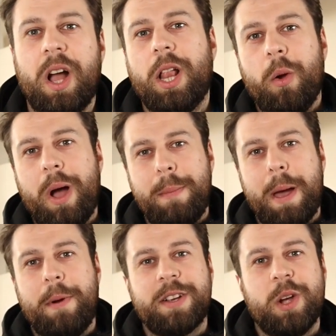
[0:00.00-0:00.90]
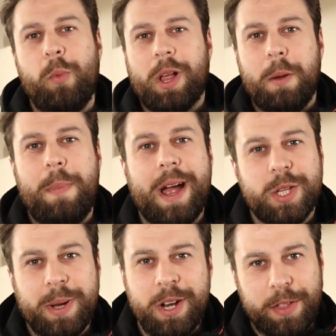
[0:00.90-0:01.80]
Hello, I'm Abrax and welcome back
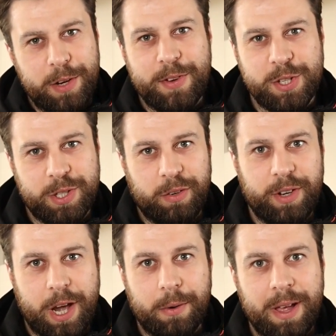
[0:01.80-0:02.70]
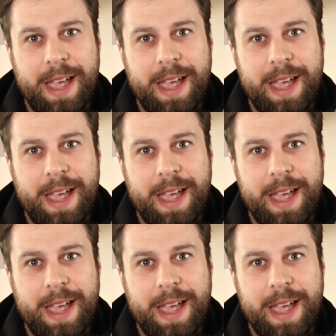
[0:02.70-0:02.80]
to another Division 2 video.